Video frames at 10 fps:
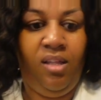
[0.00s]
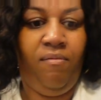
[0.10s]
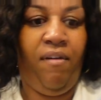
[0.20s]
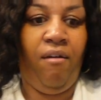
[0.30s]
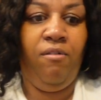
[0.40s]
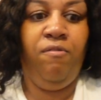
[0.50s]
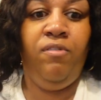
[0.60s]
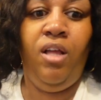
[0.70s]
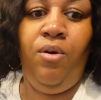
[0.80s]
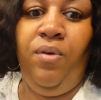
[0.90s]
Very
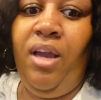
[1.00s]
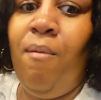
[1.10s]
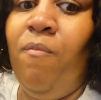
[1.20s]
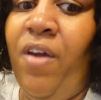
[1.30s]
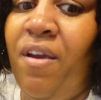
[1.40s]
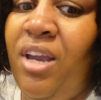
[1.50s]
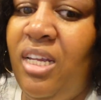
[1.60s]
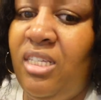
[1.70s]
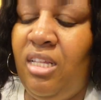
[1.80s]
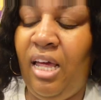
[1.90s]
flowy. I'm very
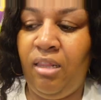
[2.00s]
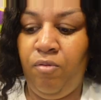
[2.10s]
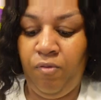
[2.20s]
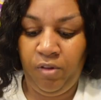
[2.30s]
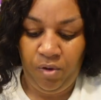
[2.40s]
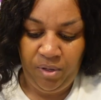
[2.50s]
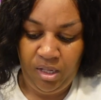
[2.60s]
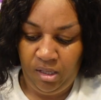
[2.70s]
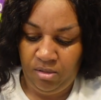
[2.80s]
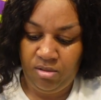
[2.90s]
into like the flowy
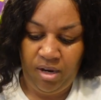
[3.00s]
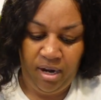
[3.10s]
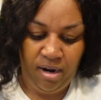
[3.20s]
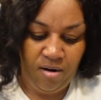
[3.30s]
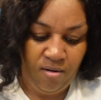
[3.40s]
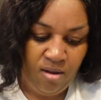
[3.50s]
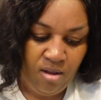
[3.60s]
clothes right now.